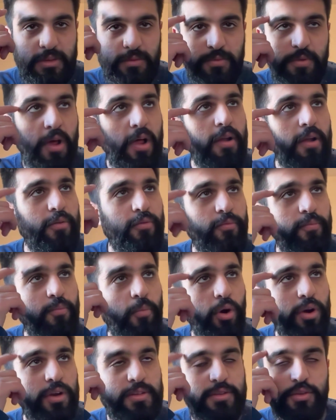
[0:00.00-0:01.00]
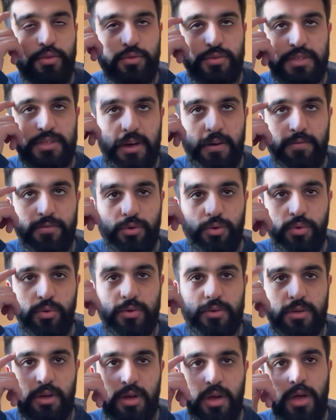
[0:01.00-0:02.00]
and monitor your
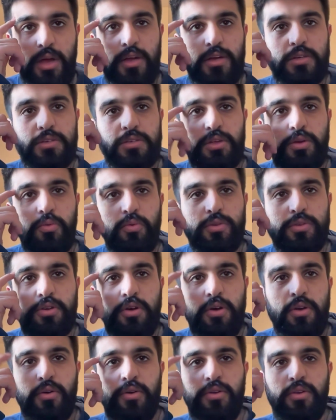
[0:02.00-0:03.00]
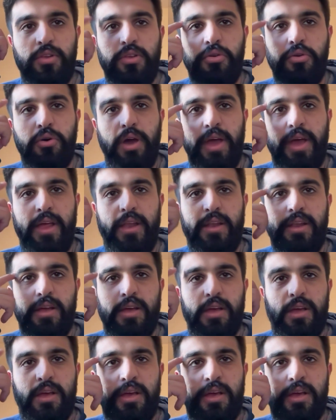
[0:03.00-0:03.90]
self-talk, so what's going on in your head